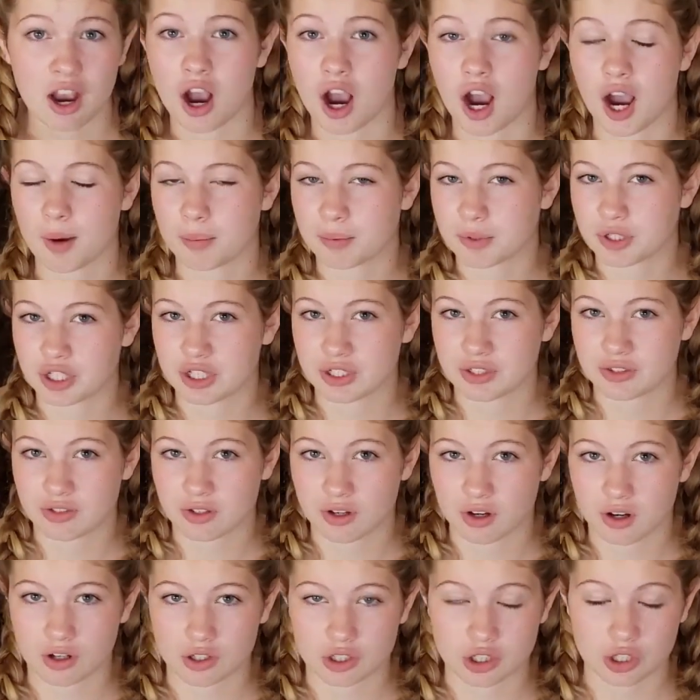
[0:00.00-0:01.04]
Options
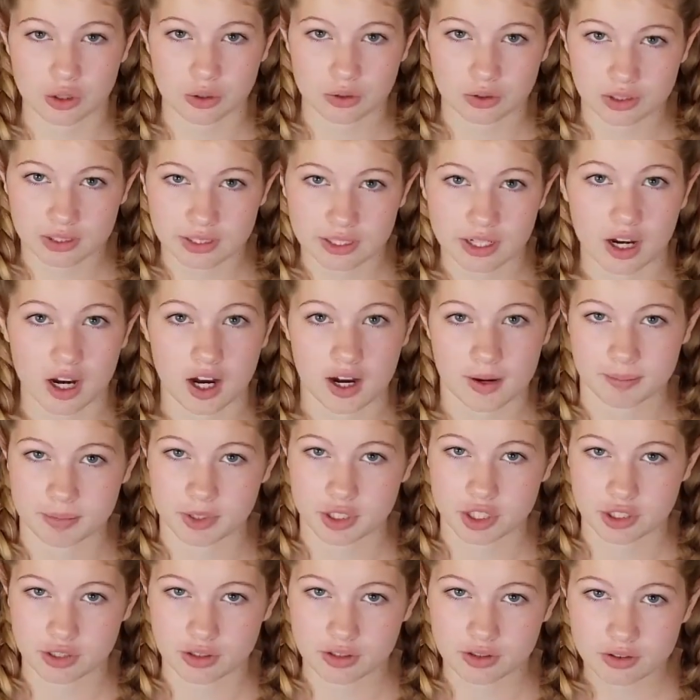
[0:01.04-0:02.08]
are totally
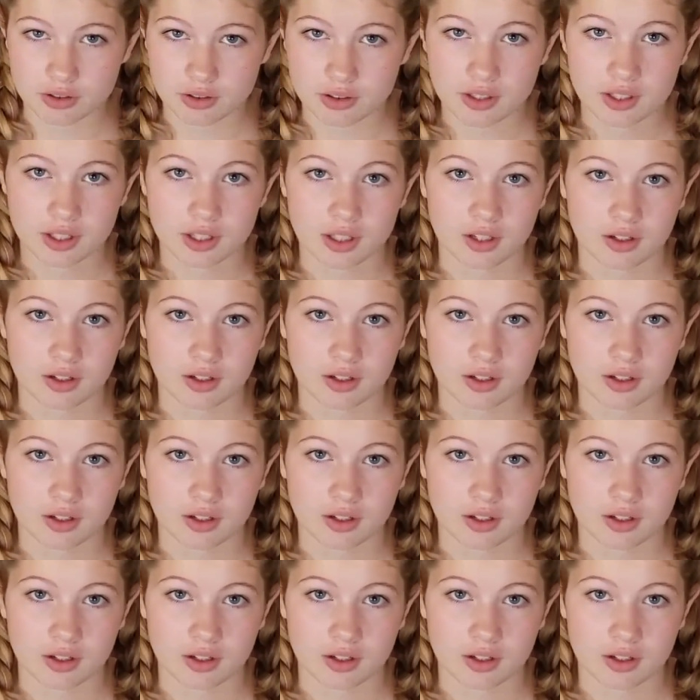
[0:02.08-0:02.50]
optional.